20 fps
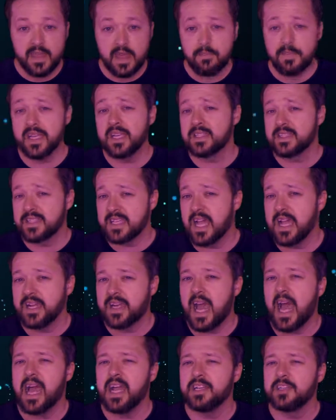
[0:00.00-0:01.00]
That being
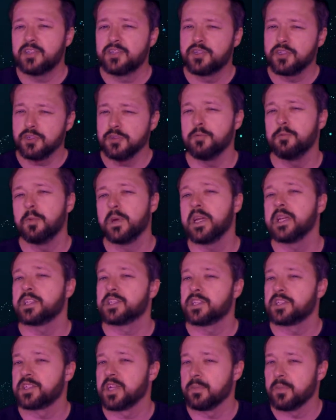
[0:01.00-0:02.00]
said, I do
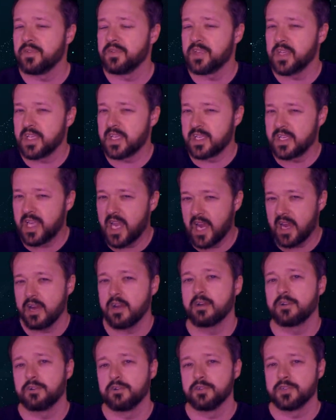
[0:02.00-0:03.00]
wish some of the
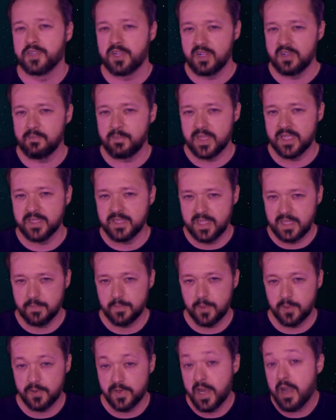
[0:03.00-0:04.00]
characters could have been deeper.